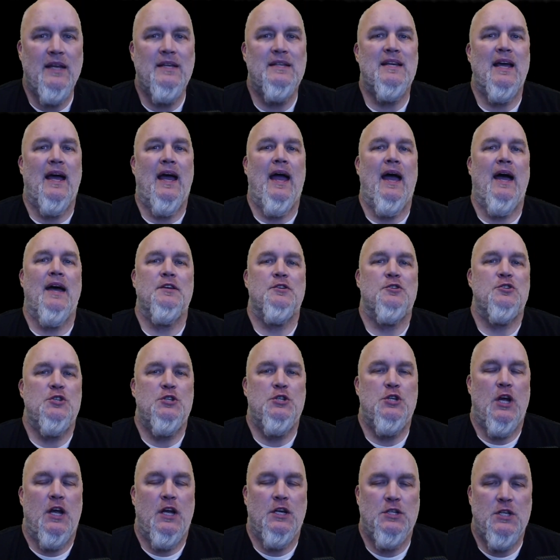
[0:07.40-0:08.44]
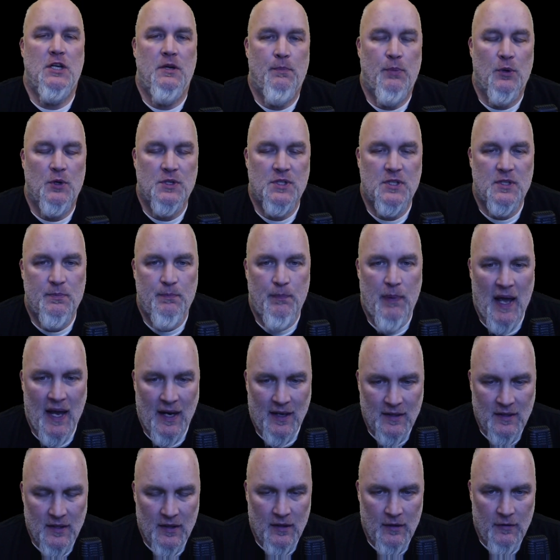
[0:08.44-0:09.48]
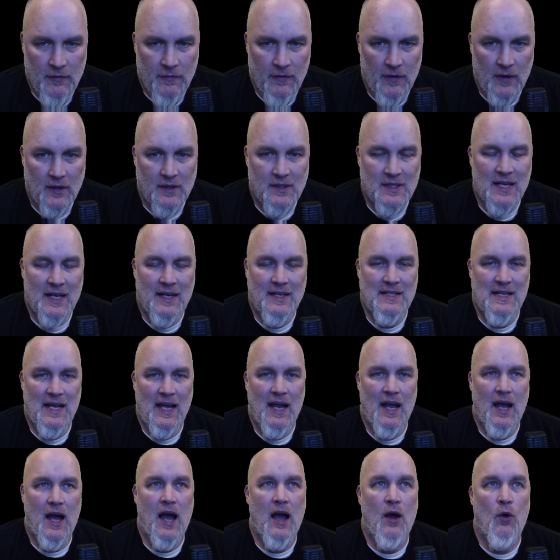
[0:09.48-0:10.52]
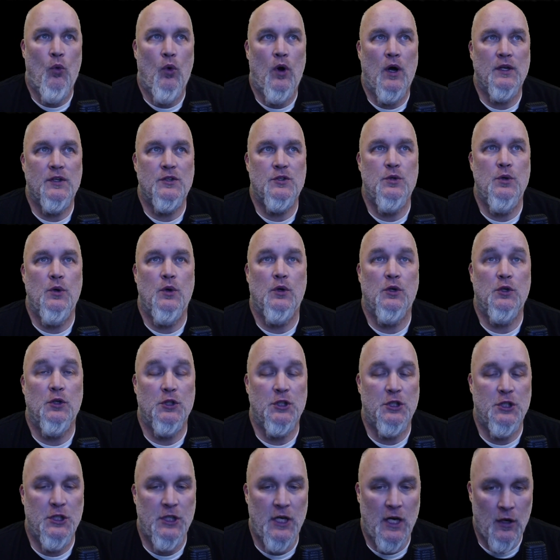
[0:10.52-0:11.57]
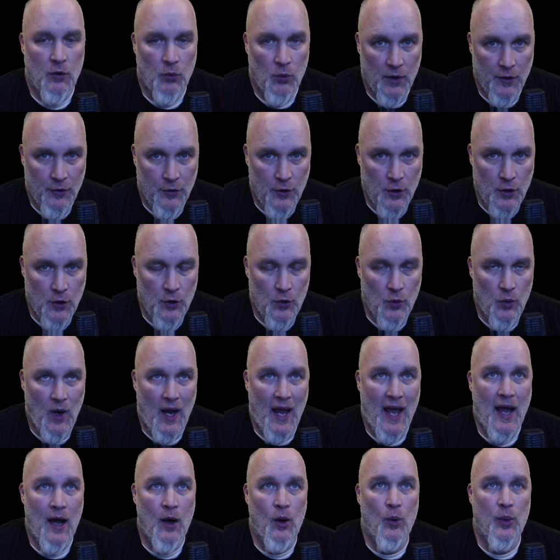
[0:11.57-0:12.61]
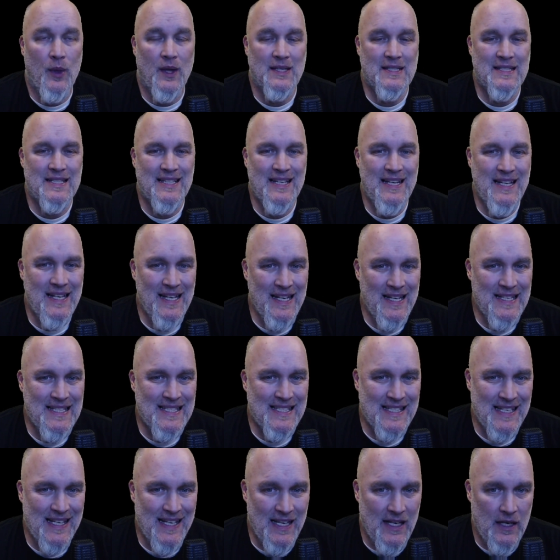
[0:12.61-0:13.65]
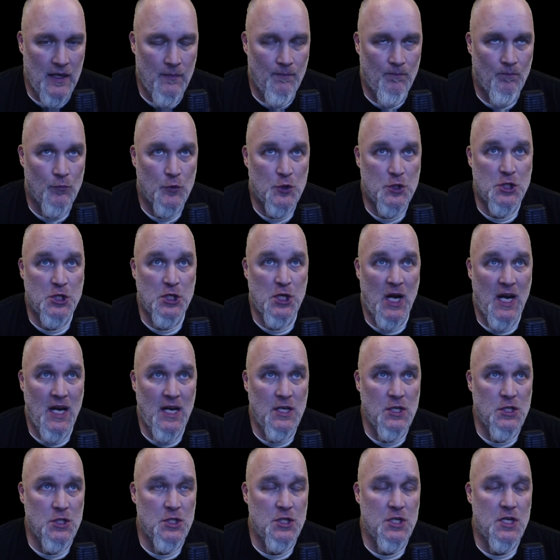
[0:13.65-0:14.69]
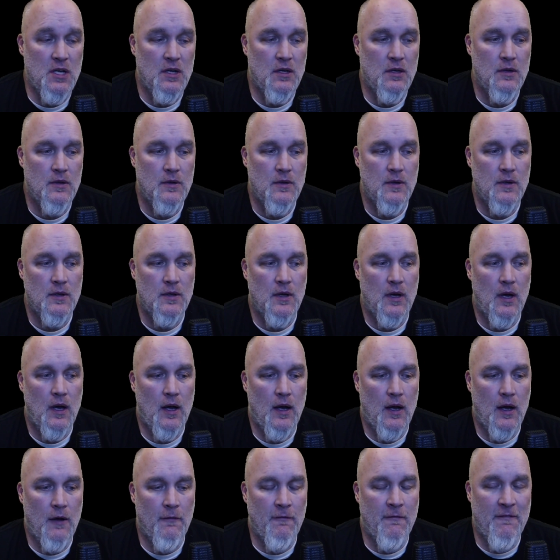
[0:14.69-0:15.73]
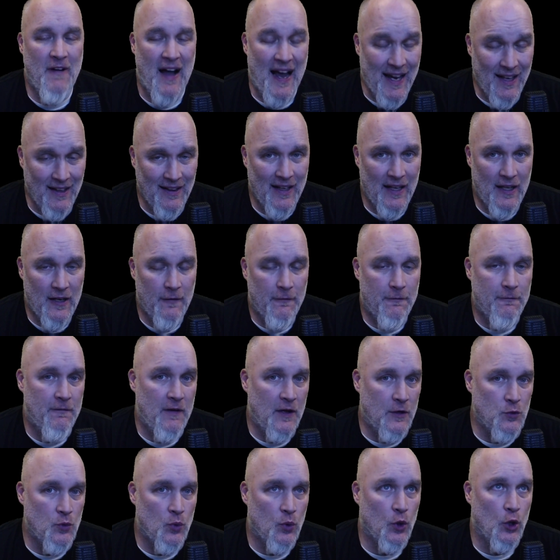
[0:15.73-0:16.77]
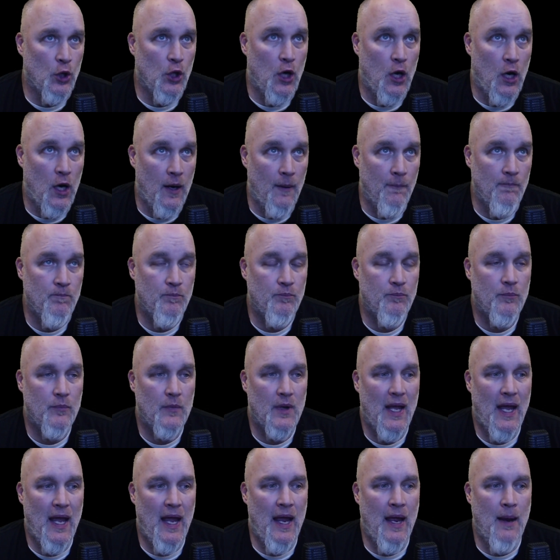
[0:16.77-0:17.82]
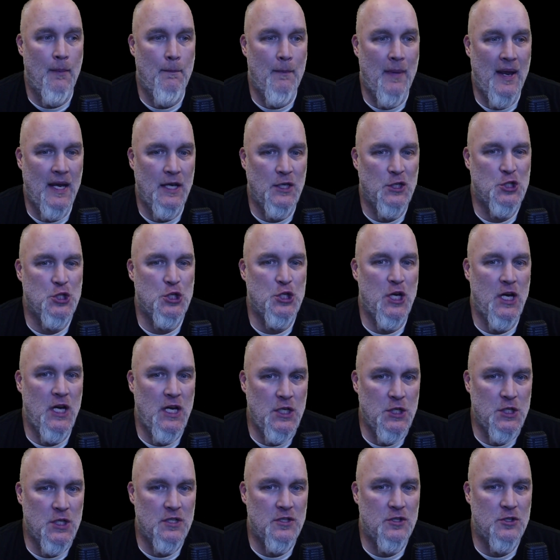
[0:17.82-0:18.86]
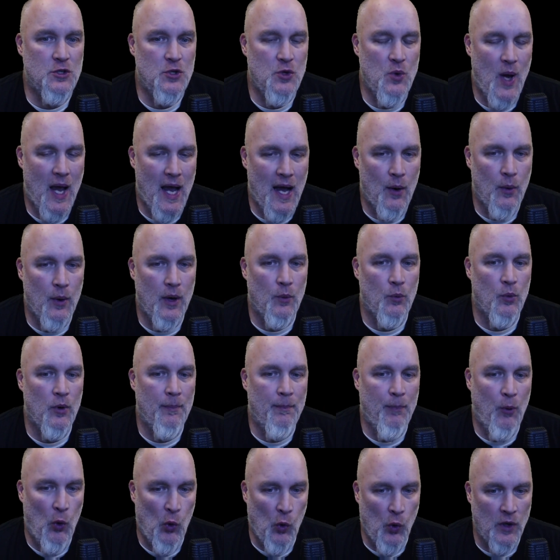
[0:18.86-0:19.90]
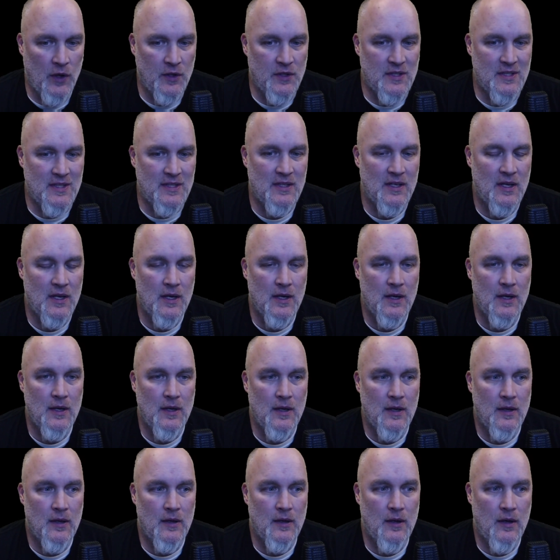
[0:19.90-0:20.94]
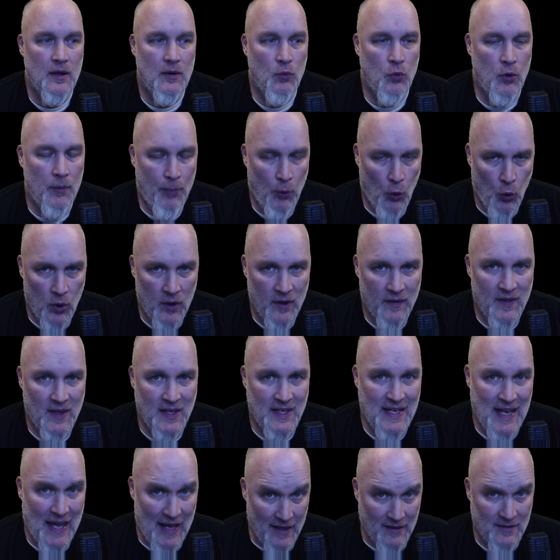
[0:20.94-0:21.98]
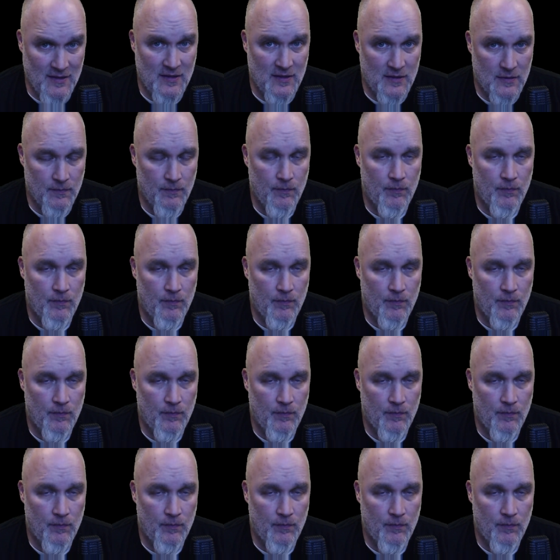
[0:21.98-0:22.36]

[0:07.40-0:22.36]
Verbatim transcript: to SJG Perspective. Today, I want to share with you how the CDC changed, violated federal law, and made changes to how it reports, reported the deaths.